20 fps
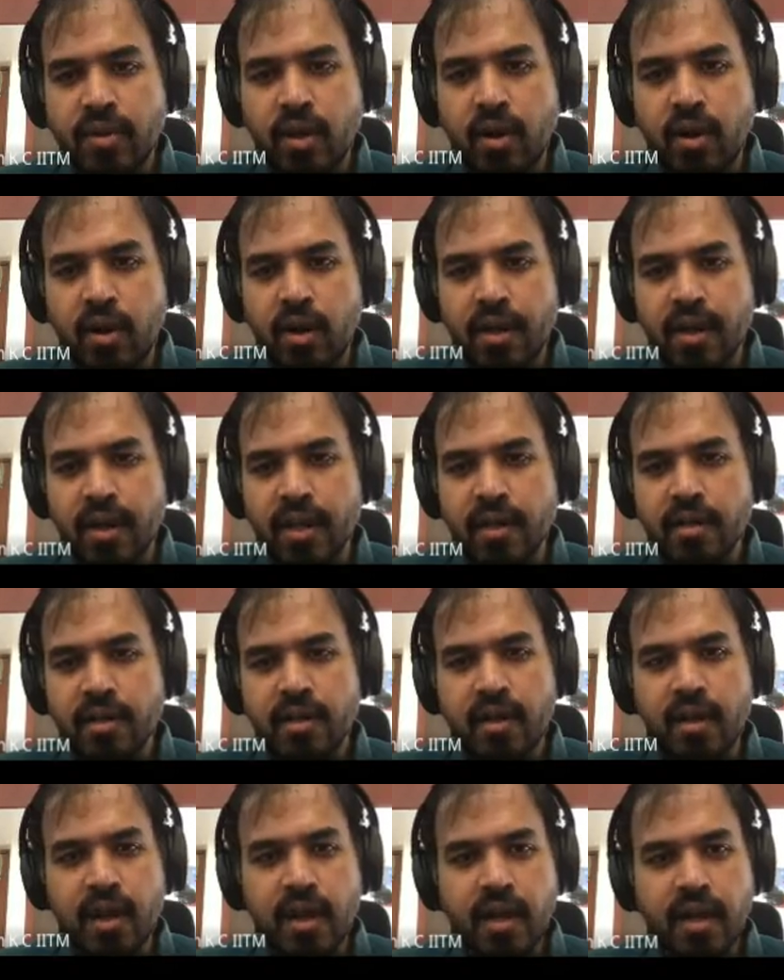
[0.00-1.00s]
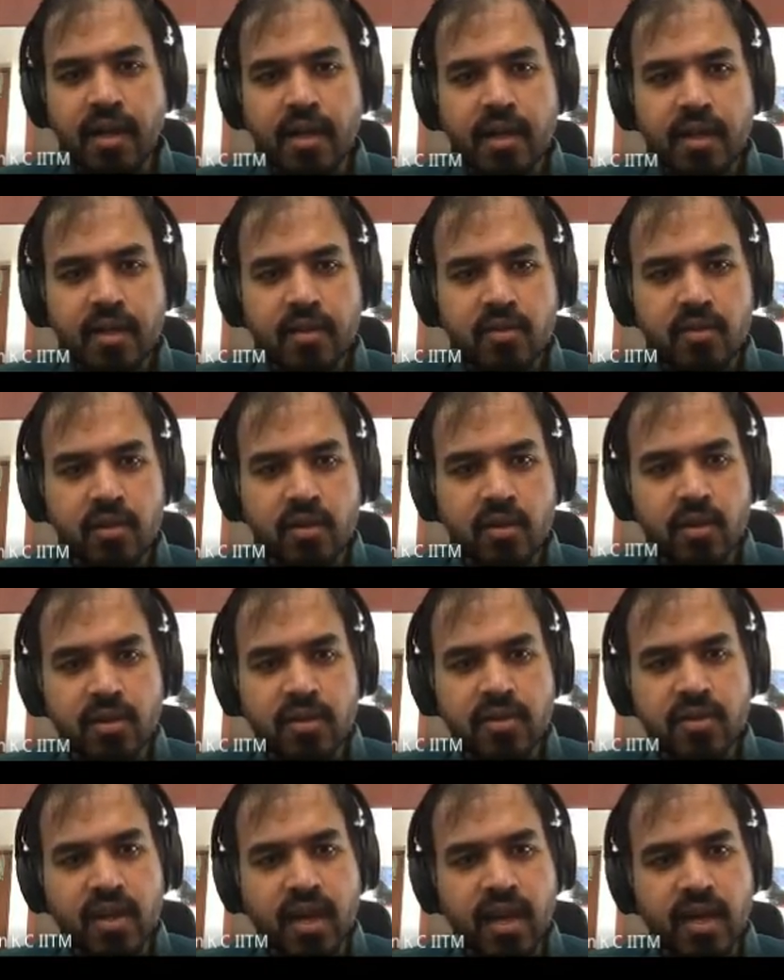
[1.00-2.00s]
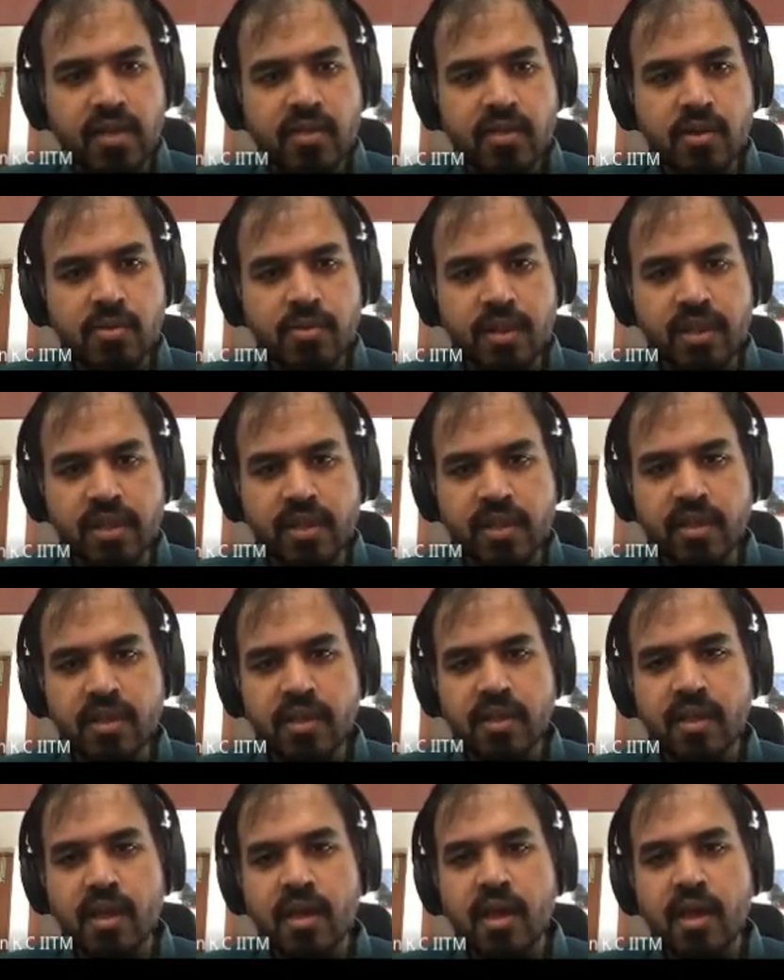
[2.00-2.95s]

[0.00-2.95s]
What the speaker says: ordering, right? So it's the lex tuple here.